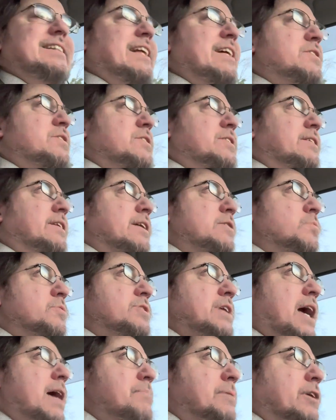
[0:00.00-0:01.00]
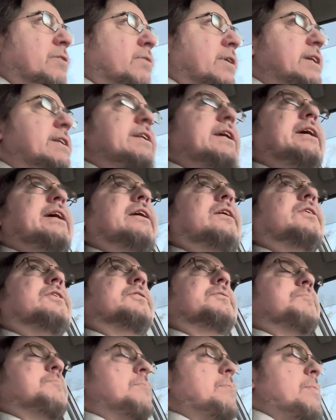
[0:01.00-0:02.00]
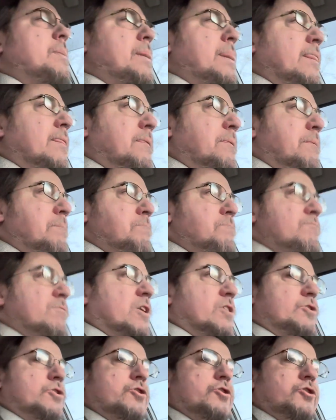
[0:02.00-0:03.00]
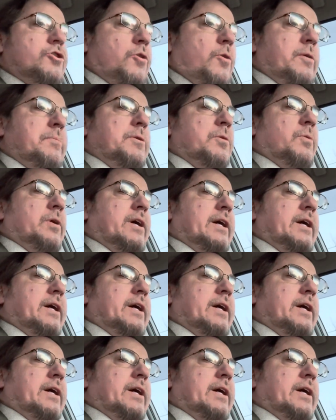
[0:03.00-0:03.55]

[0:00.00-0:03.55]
That's, that's what's happening right now. Just showing me where